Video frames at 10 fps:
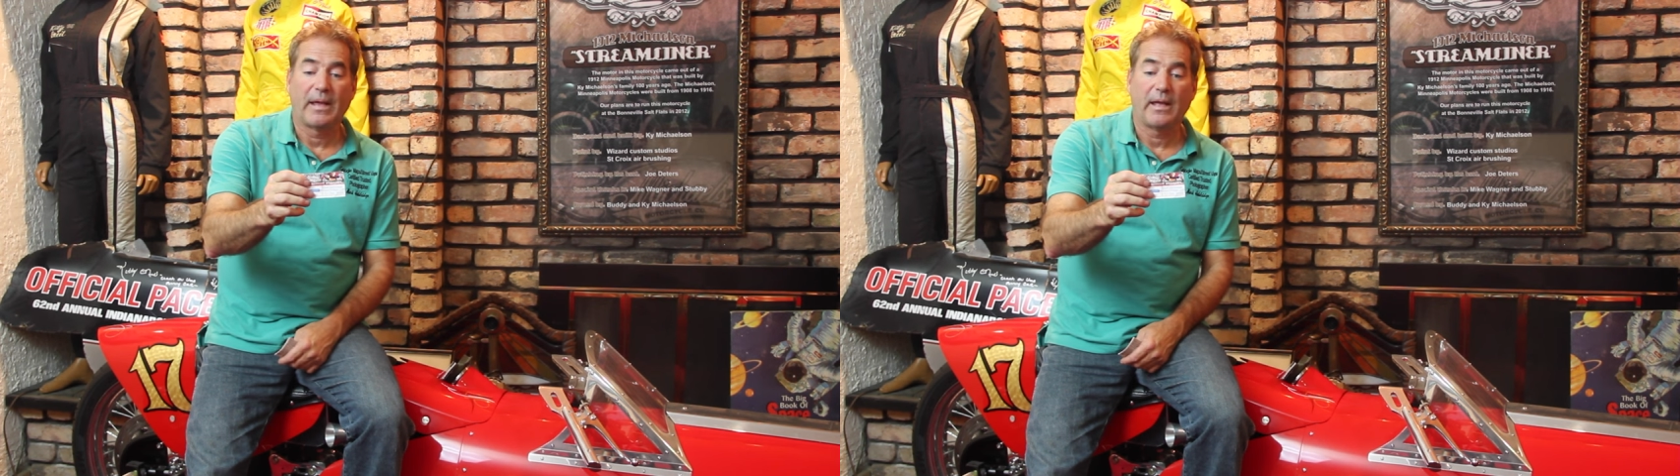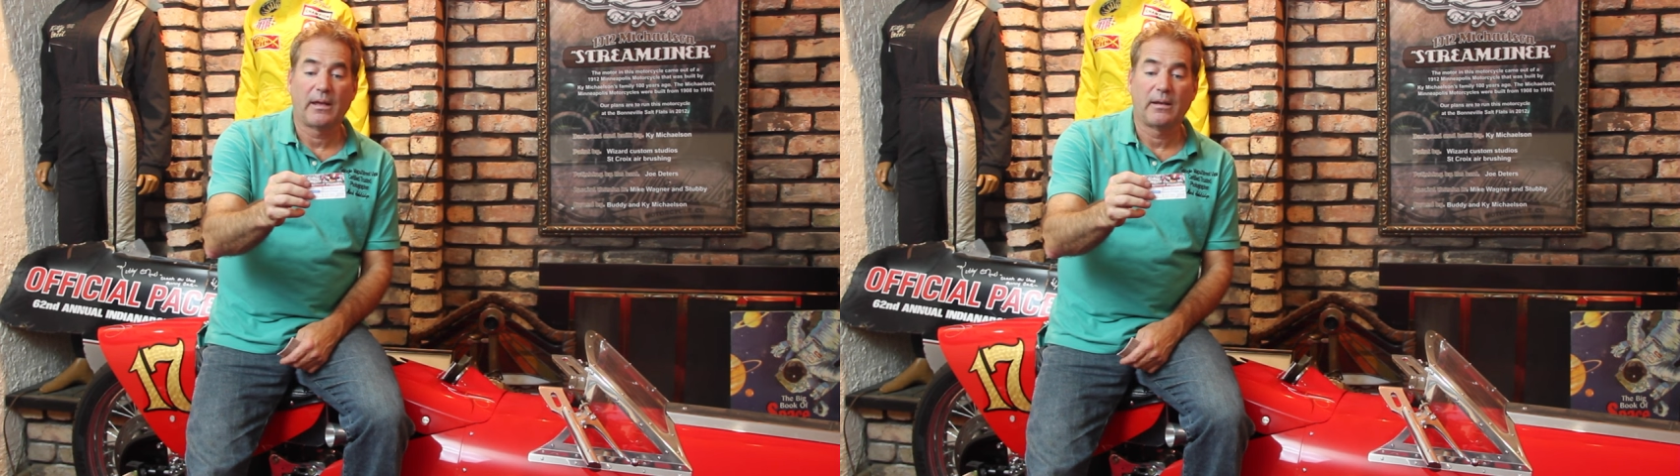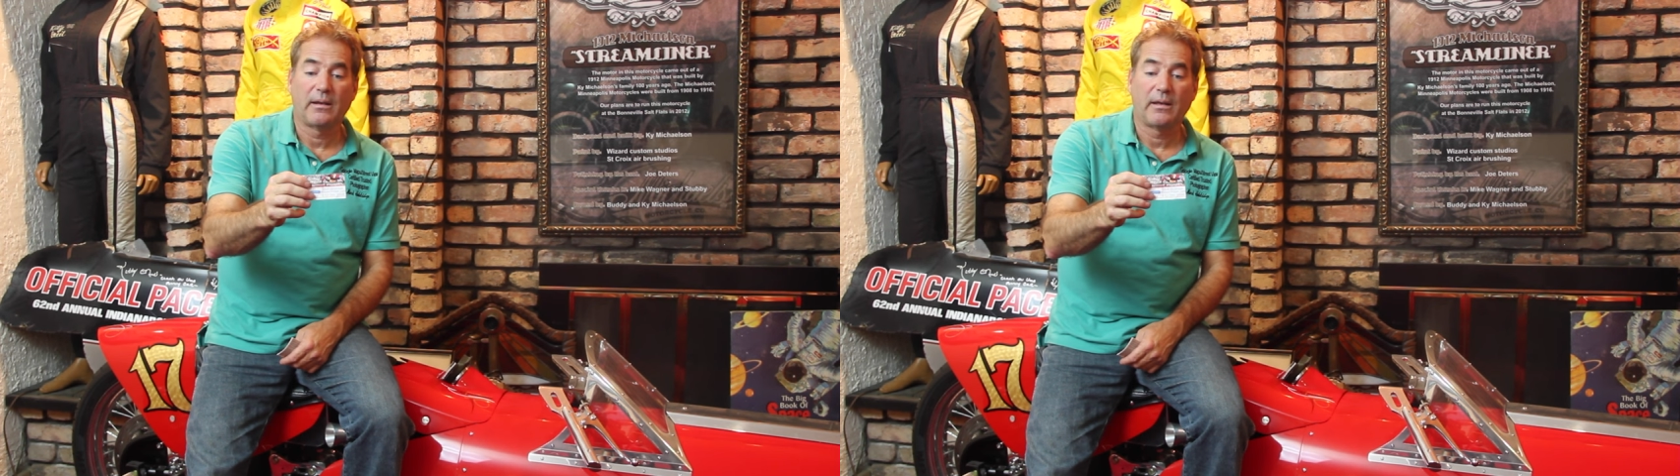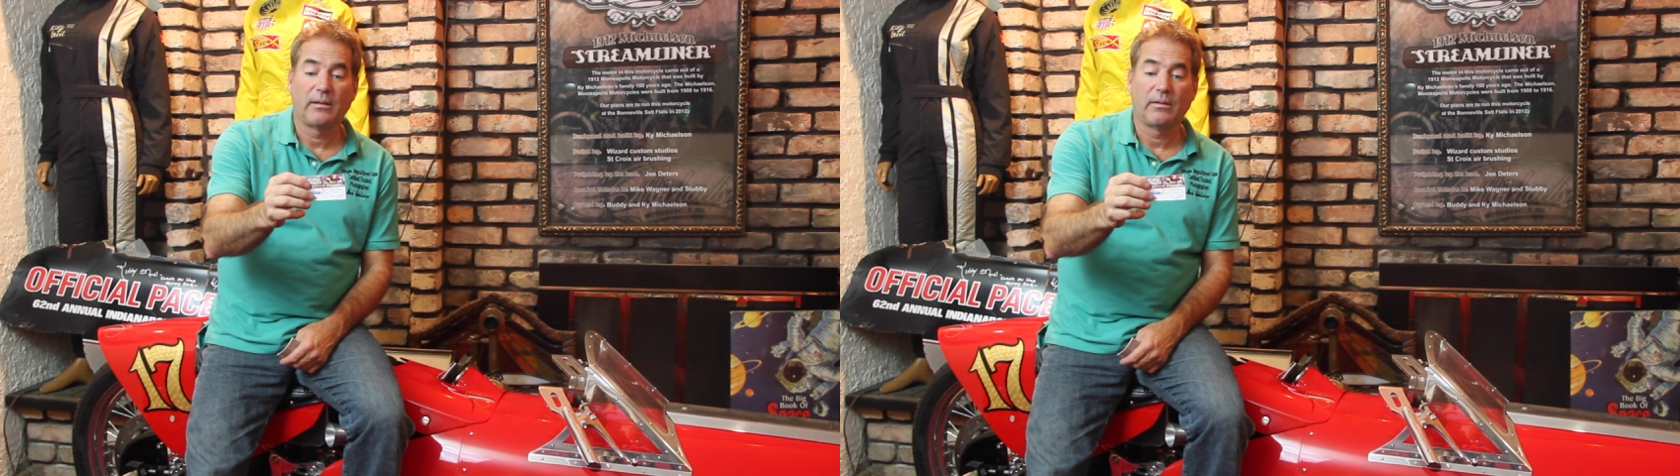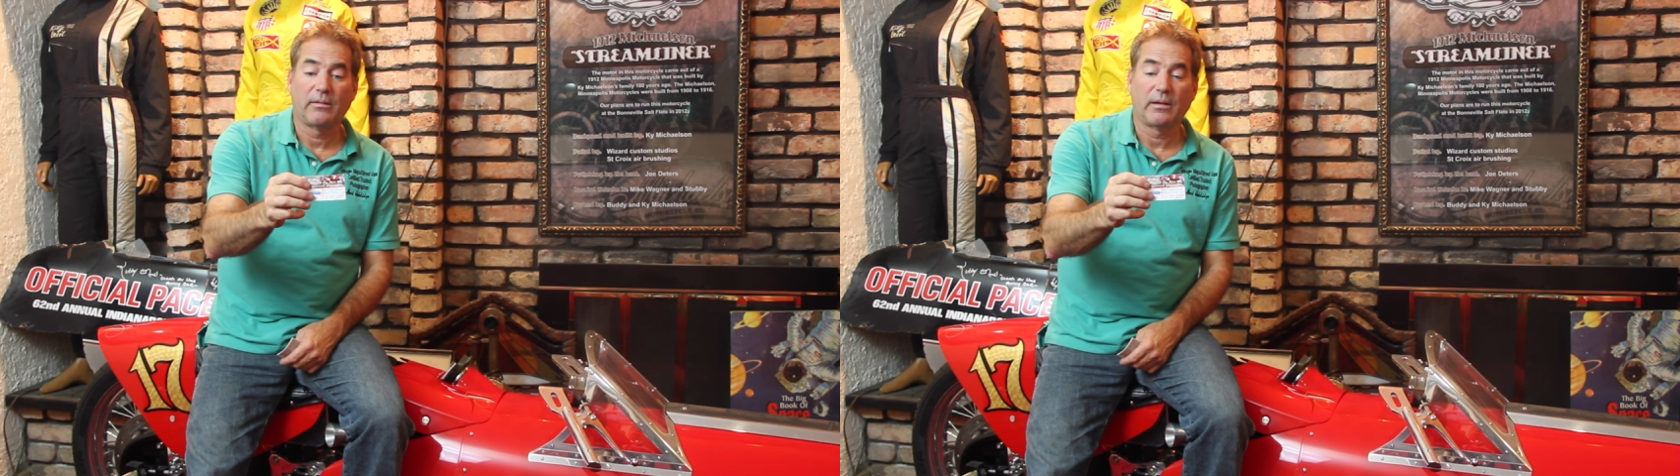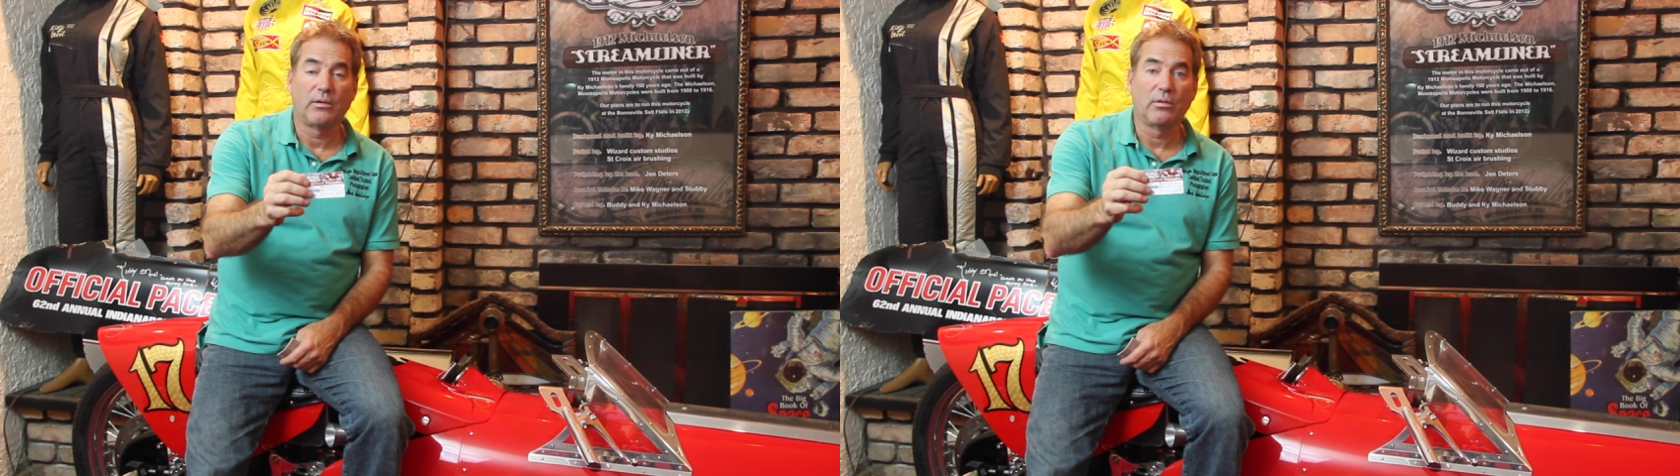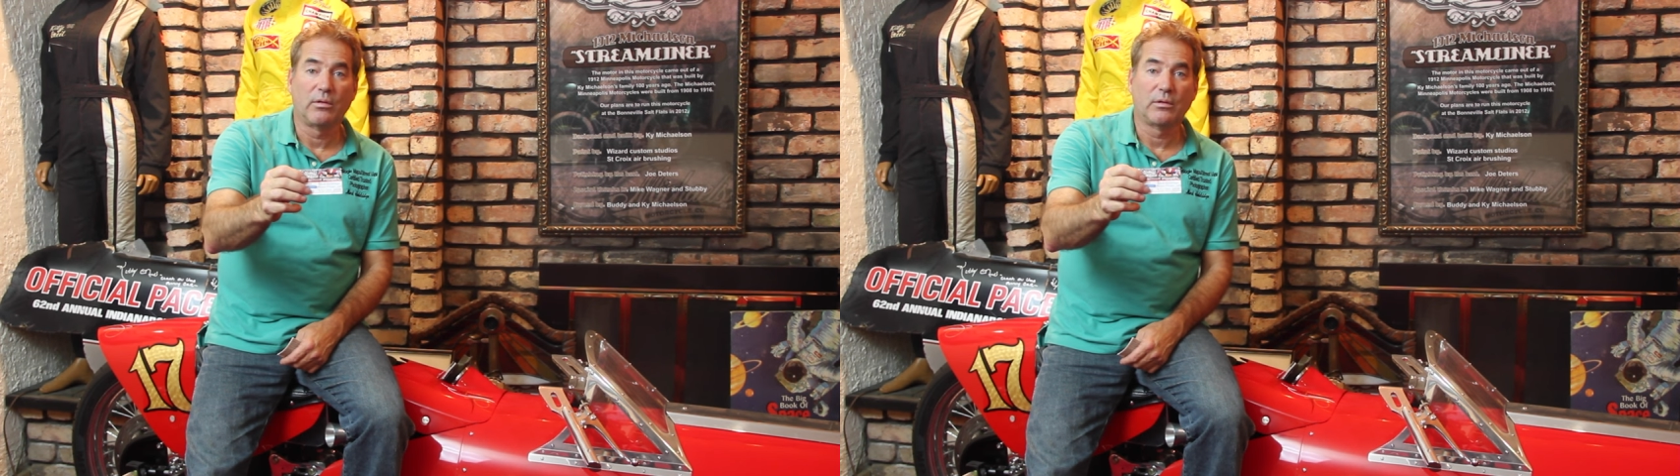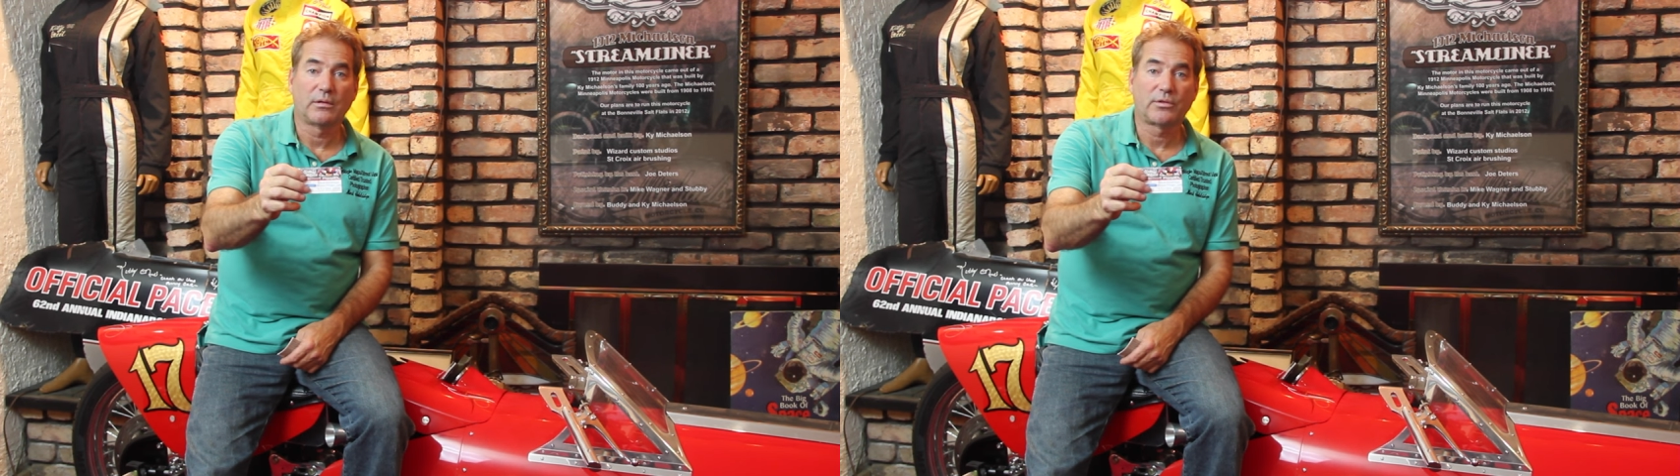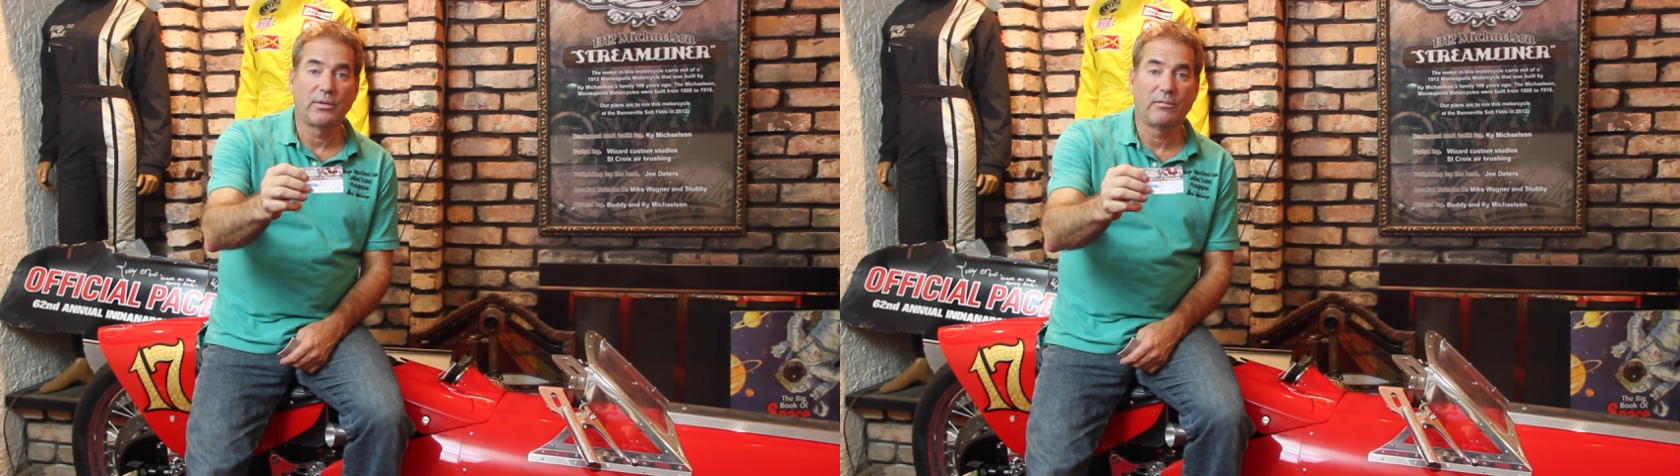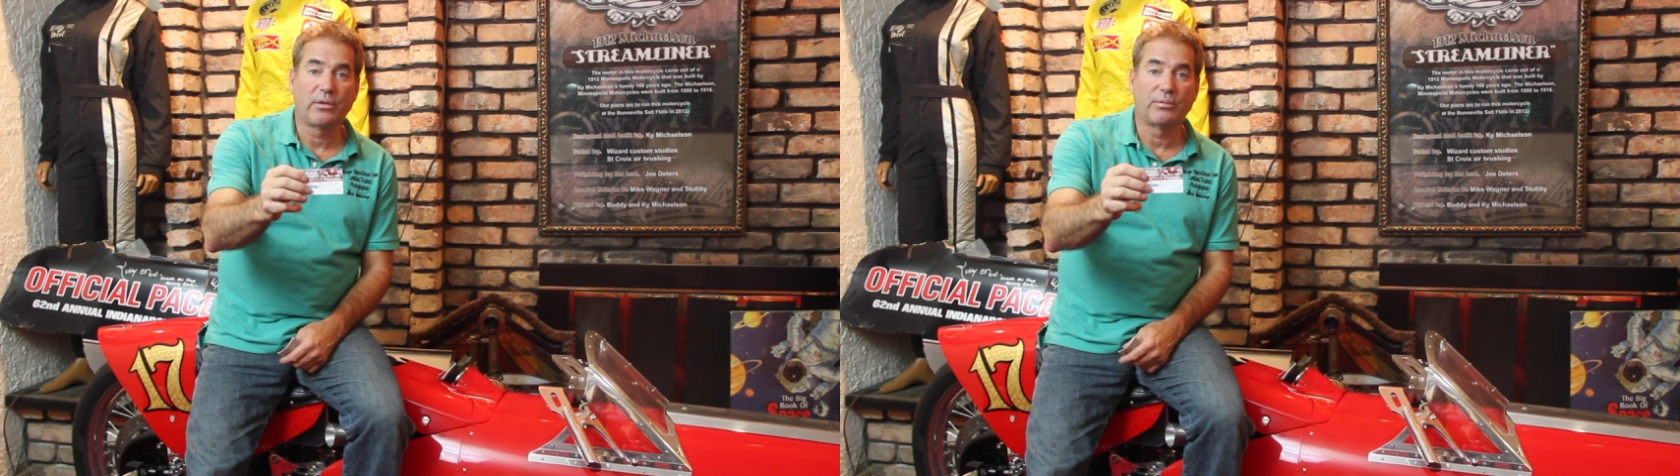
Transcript: and it is a Google Street View